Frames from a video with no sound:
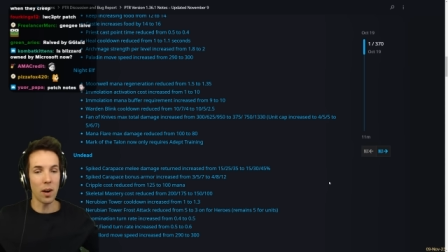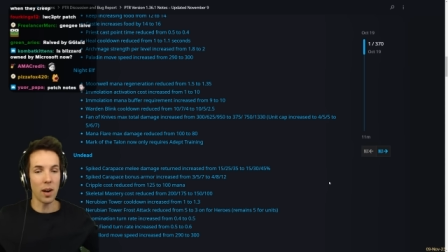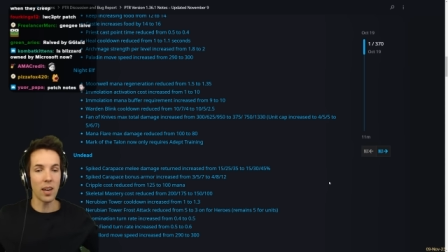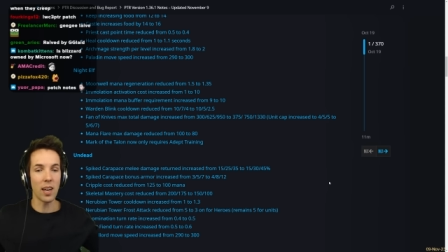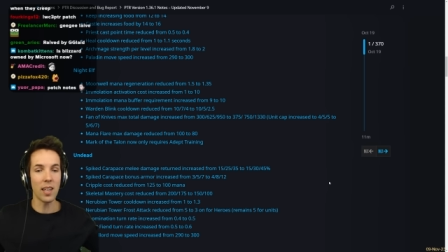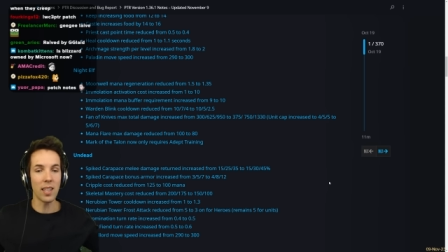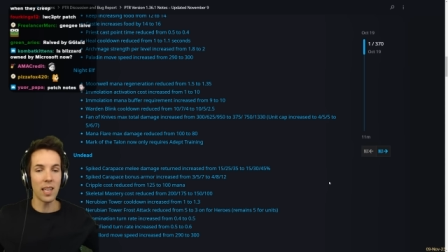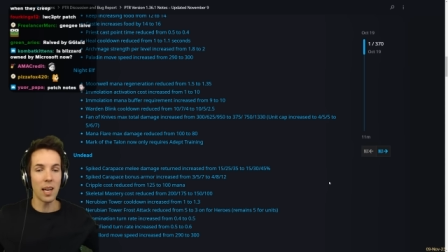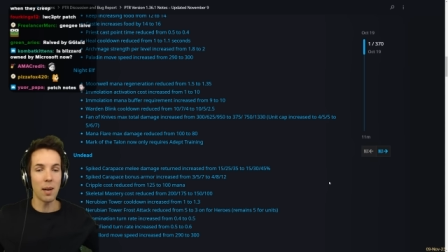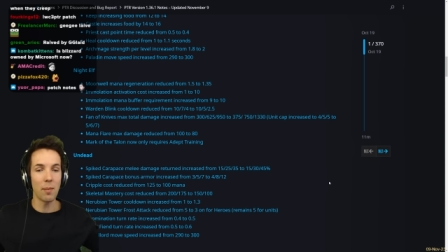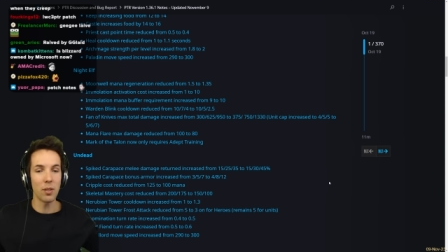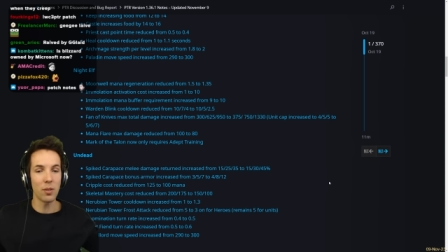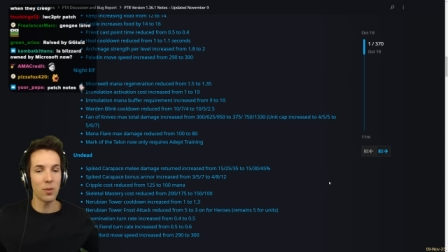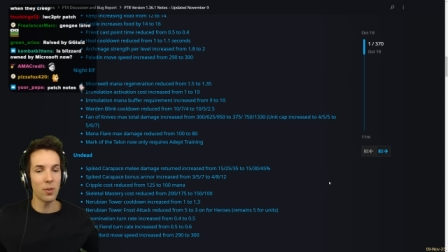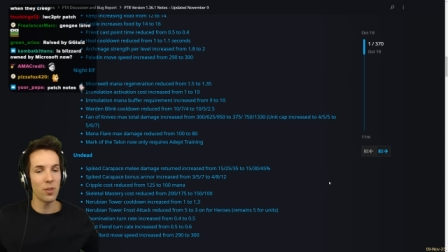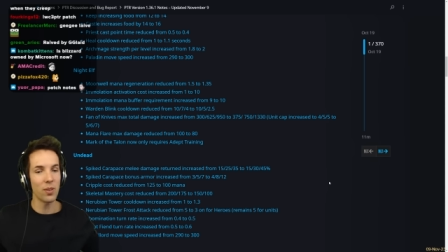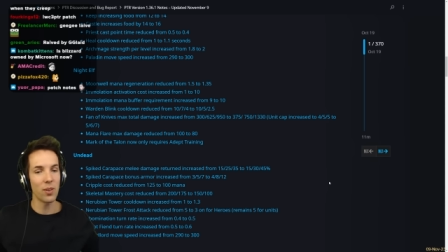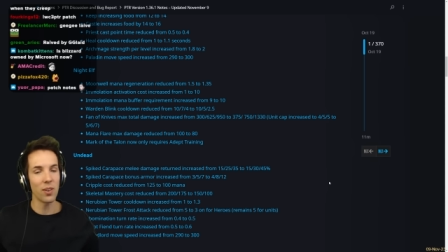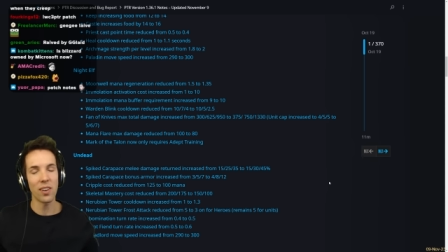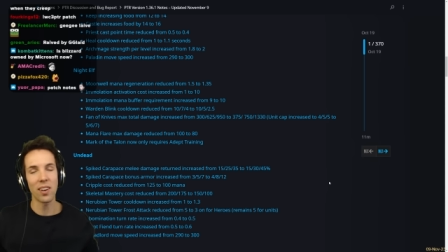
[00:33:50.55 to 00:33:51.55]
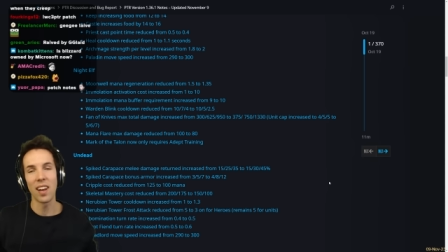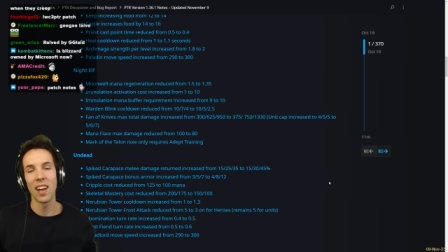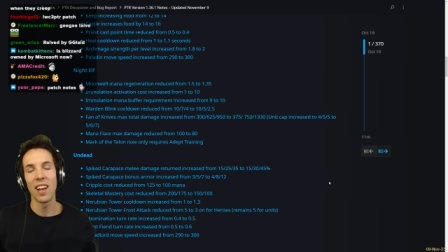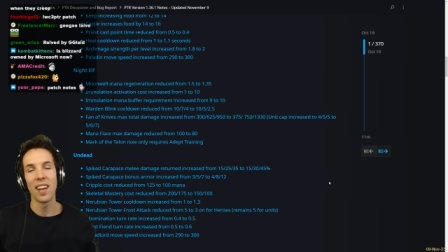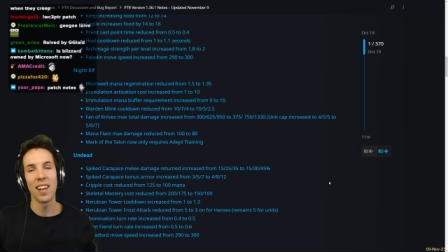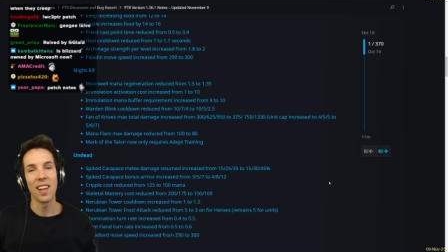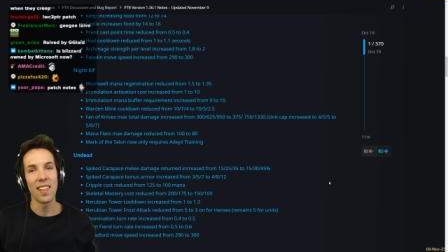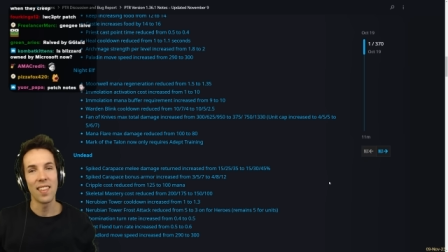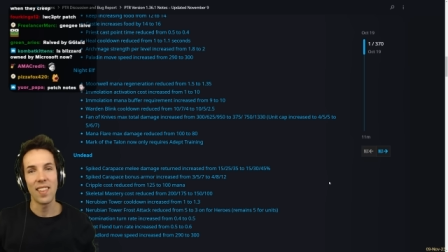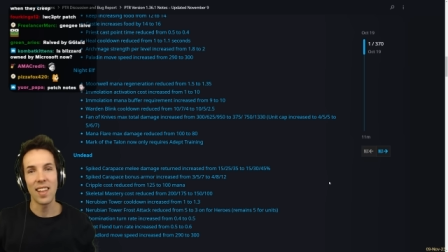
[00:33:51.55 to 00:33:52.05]
I have got damage return.
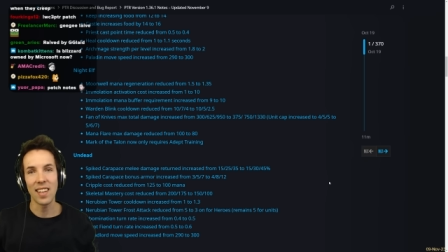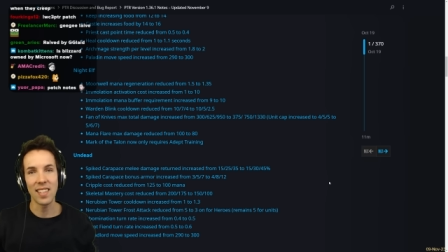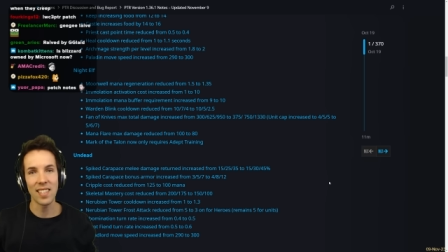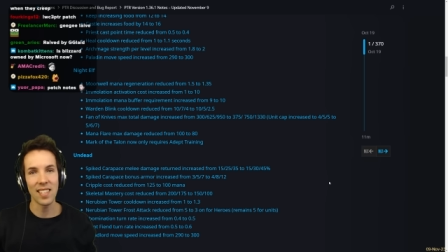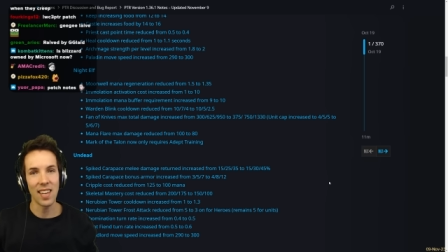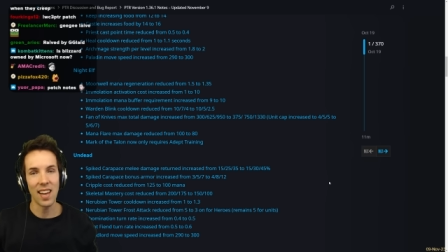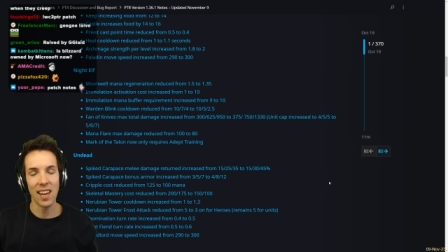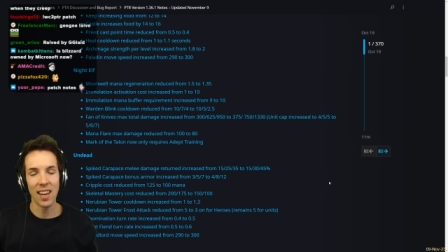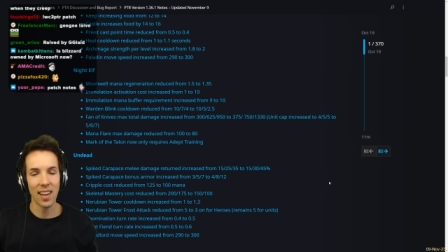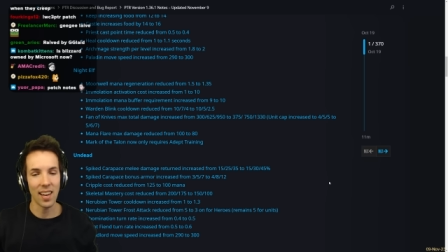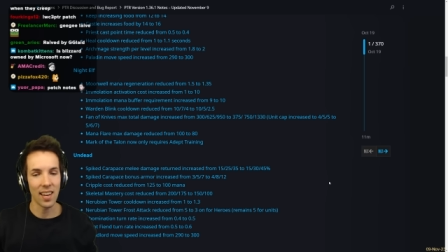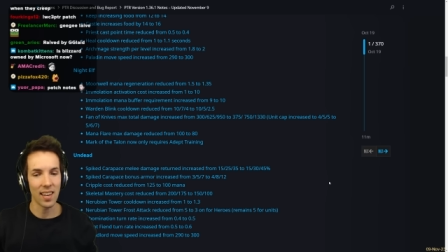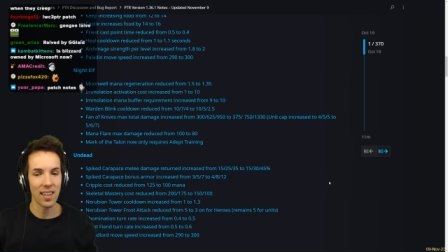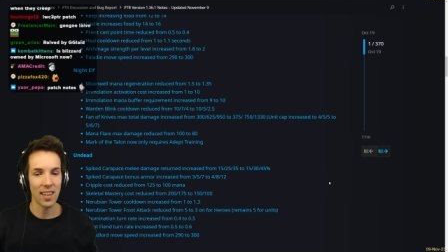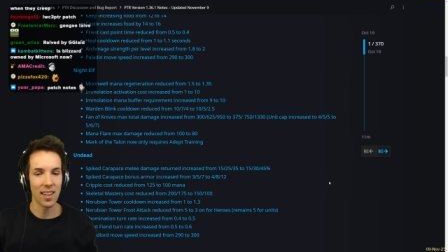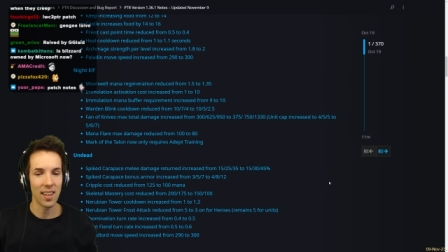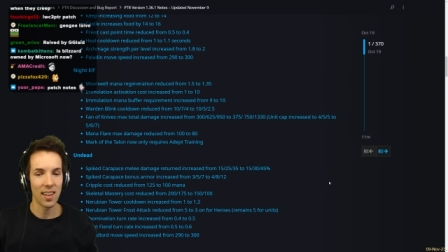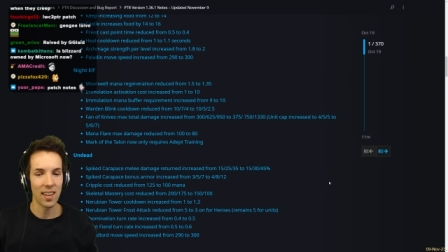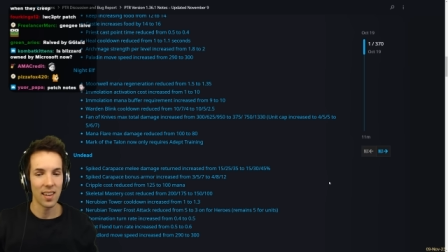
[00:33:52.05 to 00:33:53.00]
That's not it.